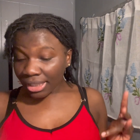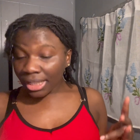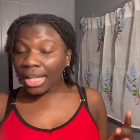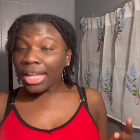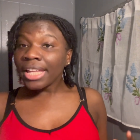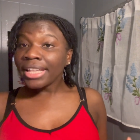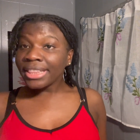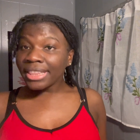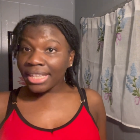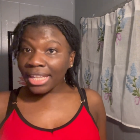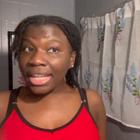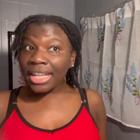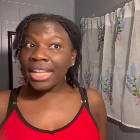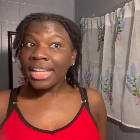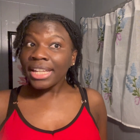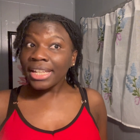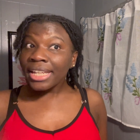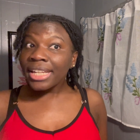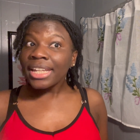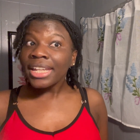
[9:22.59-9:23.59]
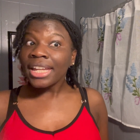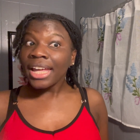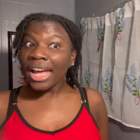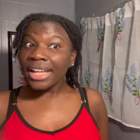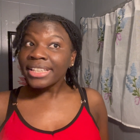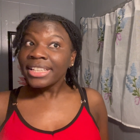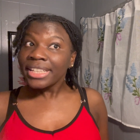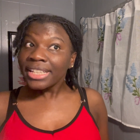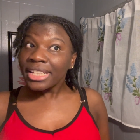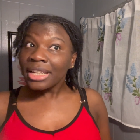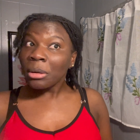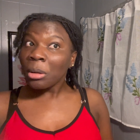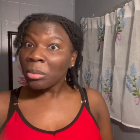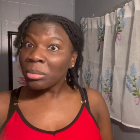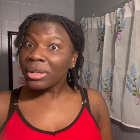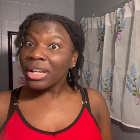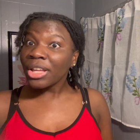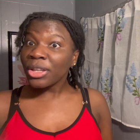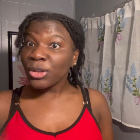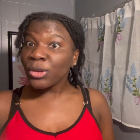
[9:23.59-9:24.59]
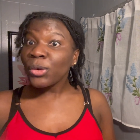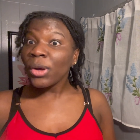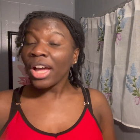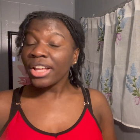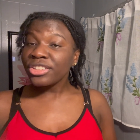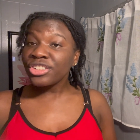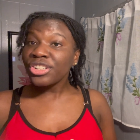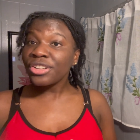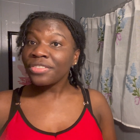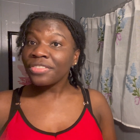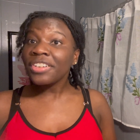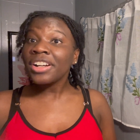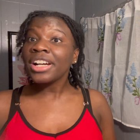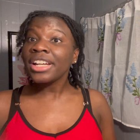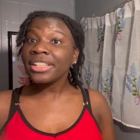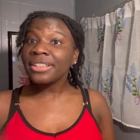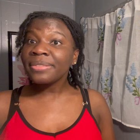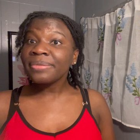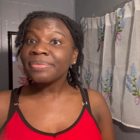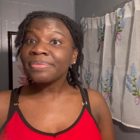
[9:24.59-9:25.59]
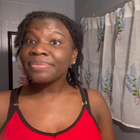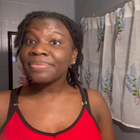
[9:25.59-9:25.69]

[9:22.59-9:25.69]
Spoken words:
And then, at the end, I'll be like, you had your fun?